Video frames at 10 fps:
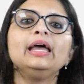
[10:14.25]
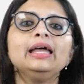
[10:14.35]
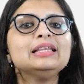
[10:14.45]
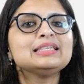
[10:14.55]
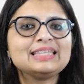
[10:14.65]

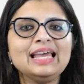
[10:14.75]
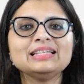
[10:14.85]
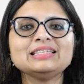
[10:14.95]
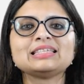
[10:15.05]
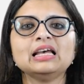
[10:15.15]
in the
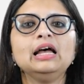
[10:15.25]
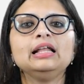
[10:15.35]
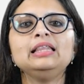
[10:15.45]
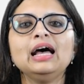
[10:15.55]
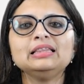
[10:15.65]
sense
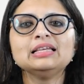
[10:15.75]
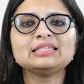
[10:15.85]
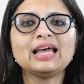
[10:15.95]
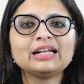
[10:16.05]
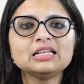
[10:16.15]
that the
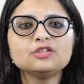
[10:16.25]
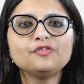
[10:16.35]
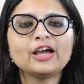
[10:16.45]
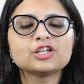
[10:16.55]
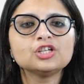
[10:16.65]

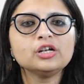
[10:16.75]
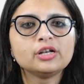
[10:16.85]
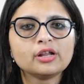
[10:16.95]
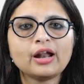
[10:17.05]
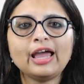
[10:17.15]
satisfaction
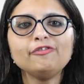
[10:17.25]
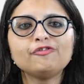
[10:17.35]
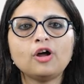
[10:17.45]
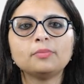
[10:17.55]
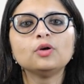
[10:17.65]
derived
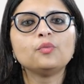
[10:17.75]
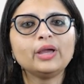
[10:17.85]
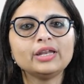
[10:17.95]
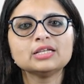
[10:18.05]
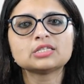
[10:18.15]
from the
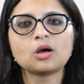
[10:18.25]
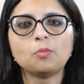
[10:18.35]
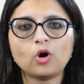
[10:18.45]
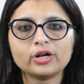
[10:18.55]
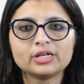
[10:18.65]
various
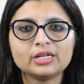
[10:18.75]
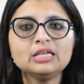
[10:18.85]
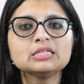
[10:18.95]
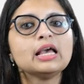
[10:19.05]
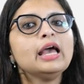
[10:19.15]

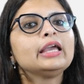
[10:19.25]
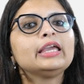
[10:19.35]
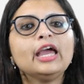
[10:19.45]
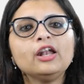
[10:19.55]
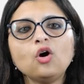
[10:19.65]
commodities
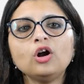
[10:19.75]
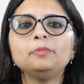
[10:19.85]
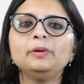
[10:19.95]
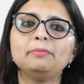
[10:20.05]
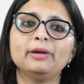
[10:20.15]

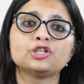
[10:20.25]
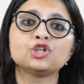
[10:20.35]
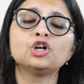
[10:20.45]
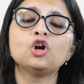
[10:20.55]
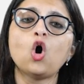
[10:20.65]
cannot be
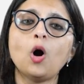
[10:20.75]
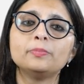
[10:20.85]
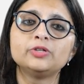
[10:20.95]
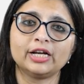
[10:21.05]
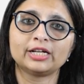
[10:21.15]
measured
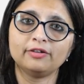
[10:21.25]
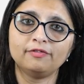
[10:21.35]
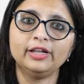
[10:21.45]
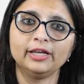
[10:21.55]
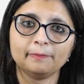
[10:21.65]

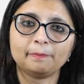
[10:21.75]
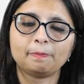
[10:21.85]
objectively.